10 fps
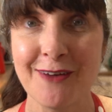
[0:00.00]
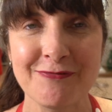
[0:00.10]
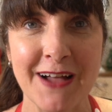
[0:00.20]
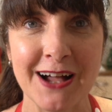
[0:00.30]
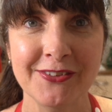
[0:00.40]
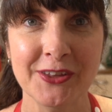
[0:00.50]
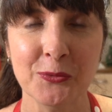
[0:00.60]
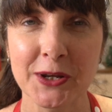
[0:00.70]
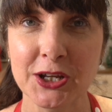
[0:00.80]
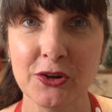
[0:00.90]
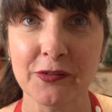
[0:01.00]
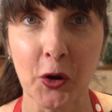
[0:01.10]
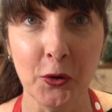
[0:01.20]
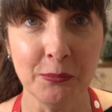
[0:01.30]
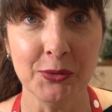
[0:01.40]
I've found that when I use
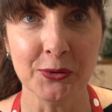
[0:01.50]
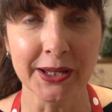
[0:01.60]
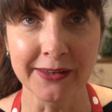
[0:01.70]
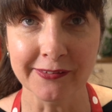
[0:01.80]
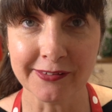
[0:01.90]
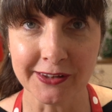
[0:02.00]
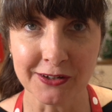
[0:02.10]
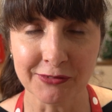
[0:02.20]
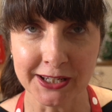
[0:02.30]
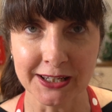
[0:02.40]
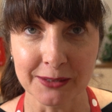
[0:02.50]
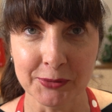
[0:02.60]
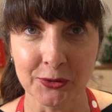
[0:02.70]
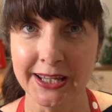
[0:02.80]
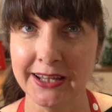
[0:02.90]
oat milk instead of regular
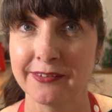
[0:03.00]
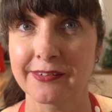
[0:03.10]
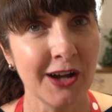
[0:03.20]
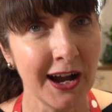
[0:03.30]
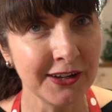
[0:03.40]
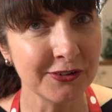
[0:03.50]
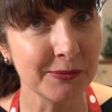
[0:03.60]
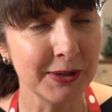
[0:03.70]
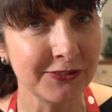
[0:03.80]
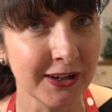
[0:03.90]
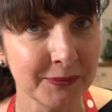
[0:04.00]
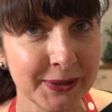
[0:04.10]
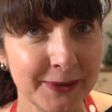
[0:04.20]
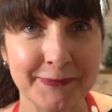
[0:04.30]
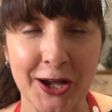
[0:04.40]
milk, it's kinder on my
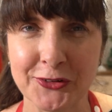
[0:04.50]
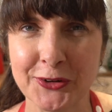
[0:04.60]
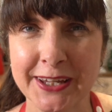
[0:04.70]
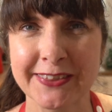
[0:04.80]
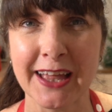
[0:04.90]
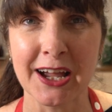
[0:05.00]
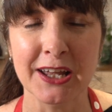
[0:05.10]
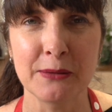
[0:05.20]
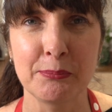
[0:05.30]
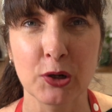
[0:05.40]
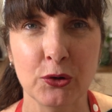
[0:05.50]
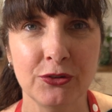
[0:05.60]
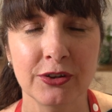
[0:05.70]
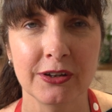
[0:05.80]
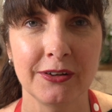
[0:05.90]
tummy. I don't get that kind of
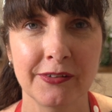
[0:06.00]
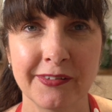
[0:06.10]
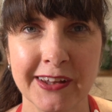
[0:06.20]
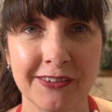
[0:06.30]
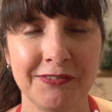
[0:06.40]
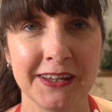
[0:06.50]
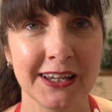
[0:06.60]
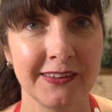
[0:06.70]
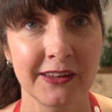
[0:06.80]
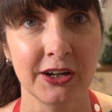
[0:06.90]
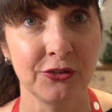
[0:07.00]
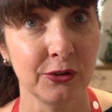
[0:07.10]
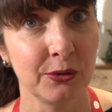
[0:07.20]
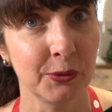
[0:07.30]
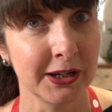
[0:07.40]
bloated, sick feeling that I
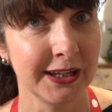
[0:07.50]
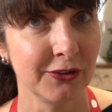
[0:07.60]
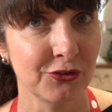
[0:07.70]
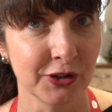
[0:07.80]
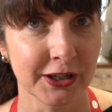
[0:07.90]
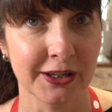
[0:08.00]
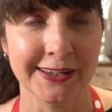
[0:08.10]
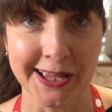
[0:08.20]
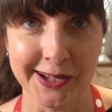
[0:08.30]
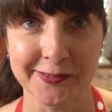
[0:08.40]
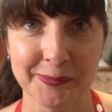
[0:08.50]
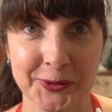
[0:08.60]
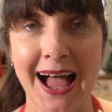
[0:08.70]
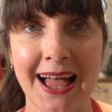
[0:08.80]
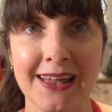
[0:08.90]
do when I drink cow's
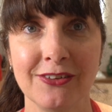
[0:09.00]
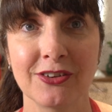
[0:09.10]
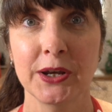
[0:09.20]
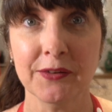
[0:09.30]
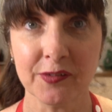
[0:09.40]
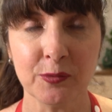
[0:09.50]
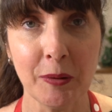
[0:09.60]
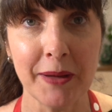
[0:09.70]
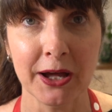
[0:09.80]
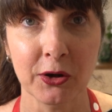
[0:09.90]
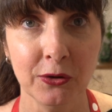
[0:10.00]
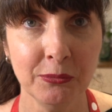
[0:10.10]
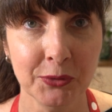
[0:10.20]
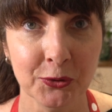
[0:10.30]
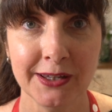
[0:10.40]
milk. And when I swap out oat
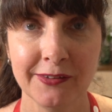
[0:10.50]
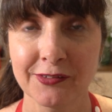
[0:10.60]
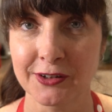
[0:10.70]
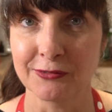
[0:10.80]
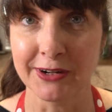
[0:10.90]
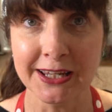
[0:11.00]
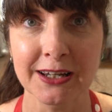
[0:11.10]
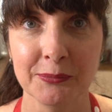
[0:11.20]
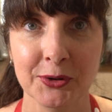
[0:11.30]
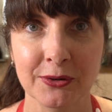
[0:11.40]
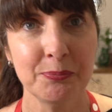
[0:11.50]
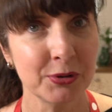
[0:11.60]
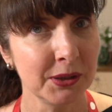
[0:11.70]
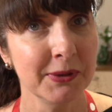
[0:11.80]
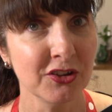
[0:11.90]
milk instead of regular milk, it
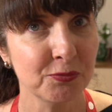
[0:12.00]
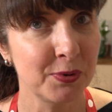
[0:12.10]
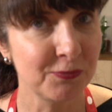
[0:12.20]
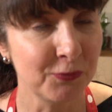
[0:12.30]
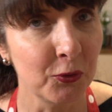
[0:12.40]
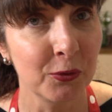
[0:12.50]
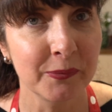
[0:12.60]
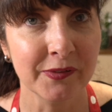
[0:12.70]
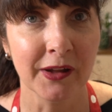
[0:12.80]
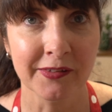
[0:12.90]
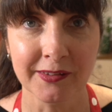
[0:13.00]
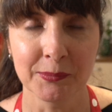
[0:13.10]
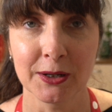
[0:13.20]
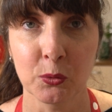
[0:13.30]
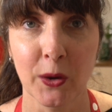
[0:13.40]
pretty much performs a
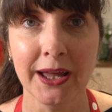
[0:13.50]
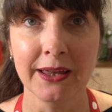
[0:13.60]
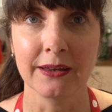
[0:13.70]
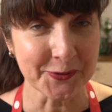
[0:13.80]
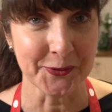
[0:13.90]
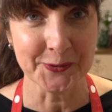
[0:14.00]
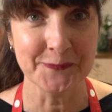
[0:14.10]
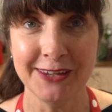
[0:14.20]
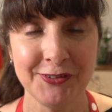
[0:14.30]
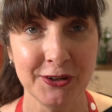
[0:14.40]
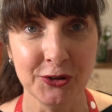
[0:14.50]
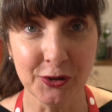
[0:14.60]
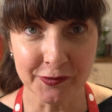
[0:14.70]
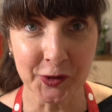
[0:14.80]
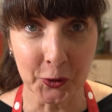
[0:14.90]
similar way. So if you're
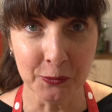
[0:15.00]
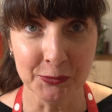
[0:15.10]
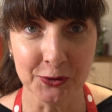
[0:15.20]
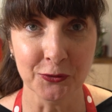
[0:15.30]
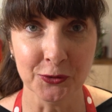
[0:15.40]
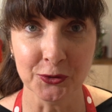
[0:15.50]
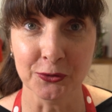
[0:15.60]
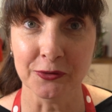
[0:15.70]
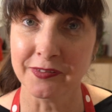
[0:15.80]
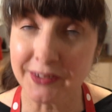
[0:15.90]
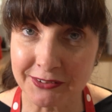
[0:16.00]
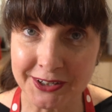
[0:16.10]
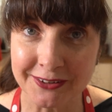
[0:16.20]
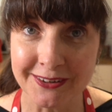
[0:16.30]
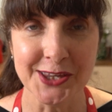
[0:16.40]
using oat milk for your
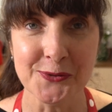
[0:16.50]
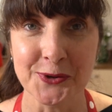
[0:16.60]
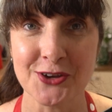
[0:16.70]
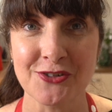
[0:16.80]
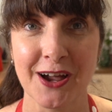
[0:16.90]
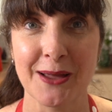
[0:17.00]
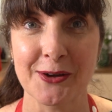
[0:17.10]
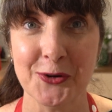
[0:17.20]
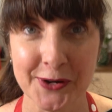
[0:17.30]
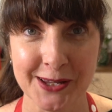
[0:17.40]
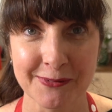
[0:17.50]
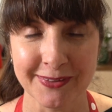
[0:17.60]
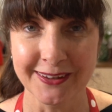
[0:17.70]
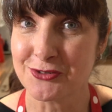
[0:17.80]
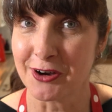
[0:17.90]
cereal and you want to try cooking with
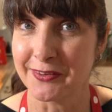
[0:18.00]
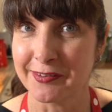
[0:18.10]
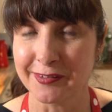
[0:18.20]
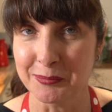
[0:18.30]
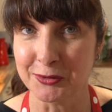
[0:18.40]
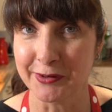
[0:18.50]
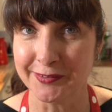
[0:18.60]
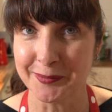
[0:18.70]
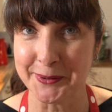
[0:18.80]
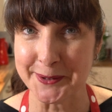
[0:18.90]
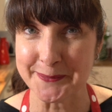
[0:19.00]
it, try this simple recipe.